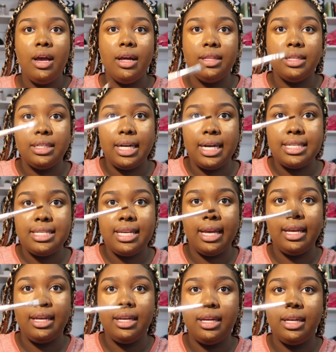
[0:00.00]
And then I
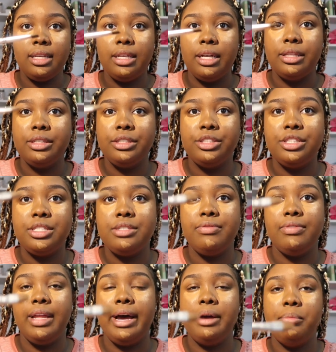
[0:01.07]
take another just
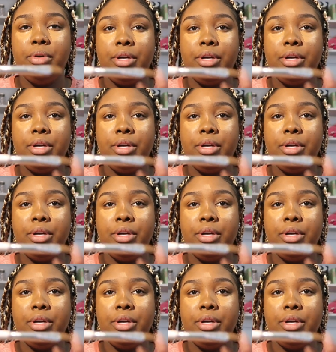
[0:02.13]
flat